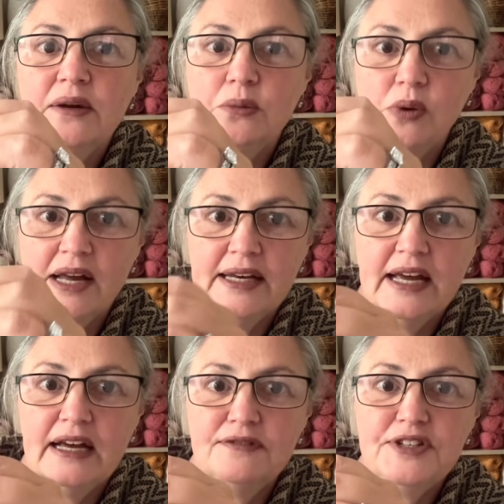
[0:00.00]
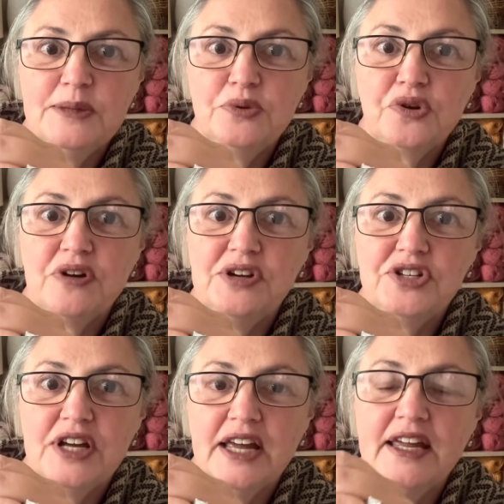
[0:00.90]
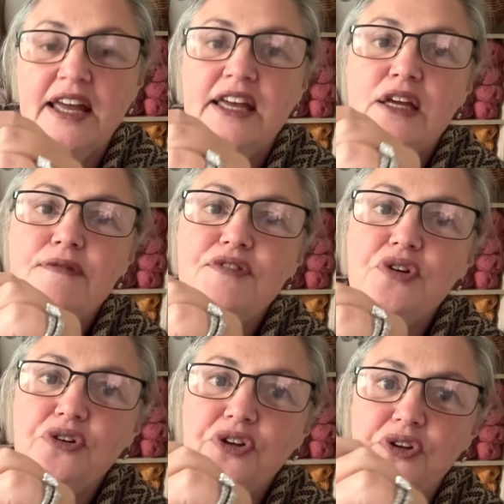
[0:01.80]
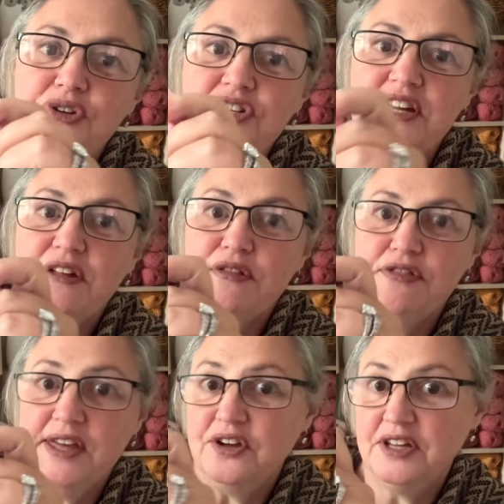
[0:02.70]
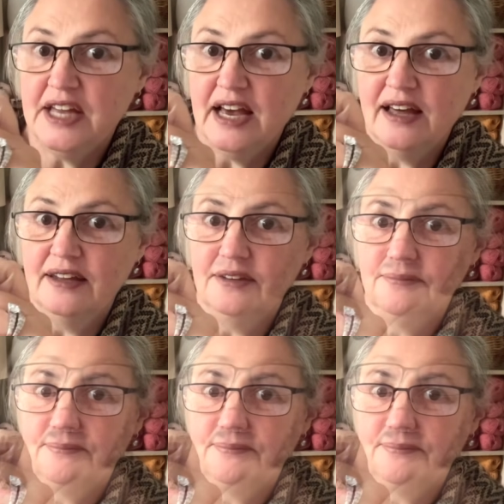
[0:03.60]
1/2 double crochet if you're using thicker yarn.